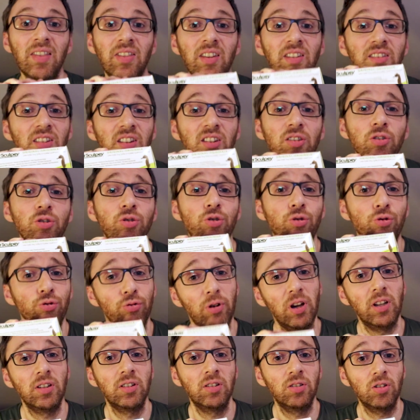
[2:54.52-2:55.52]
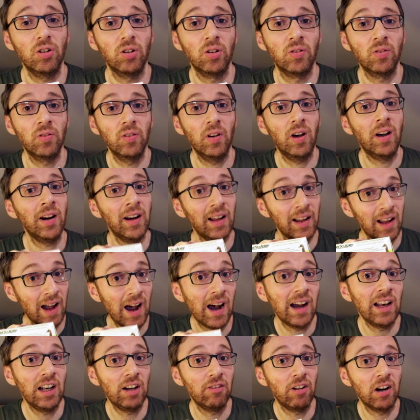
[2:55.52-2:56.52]
This is great stuff, and I
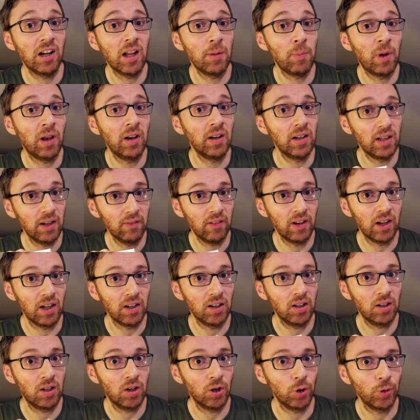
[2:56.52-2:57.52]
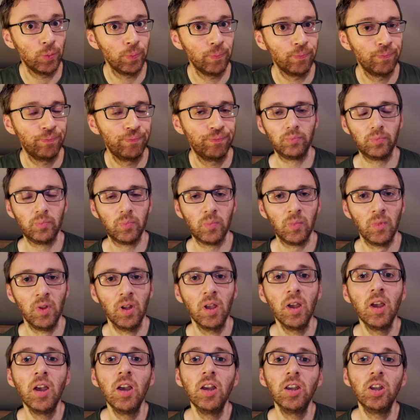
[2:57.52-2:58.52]
highly recommend giving it a go.
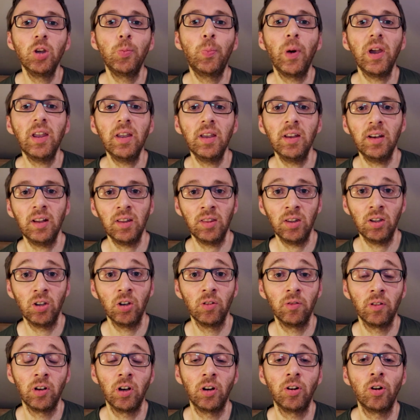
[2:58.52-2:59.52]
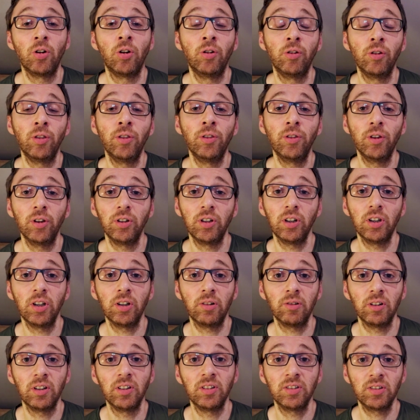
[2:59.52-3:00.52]
You bake it in the oven at 130
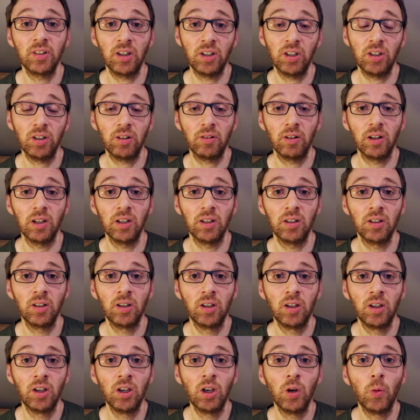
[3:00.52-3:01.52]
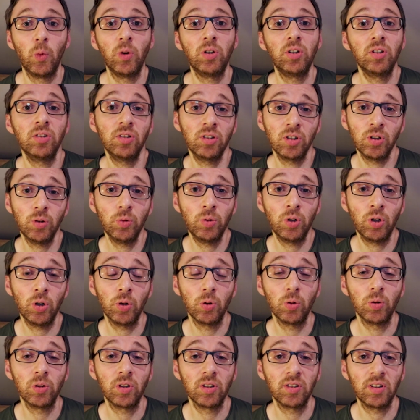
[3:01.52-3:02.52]
degrees centigrade, which is too
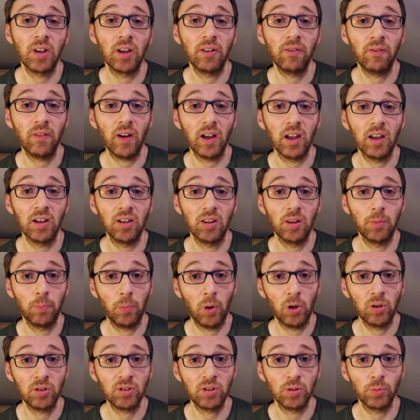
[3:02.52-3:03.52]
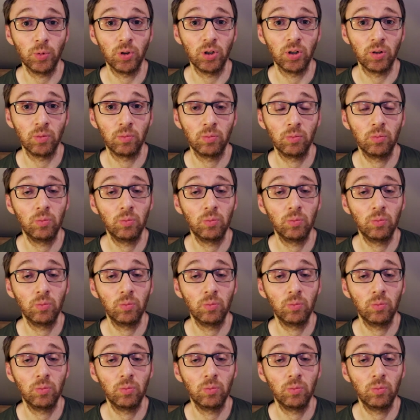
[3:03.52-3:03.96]
cool to set fire to the balsa wood,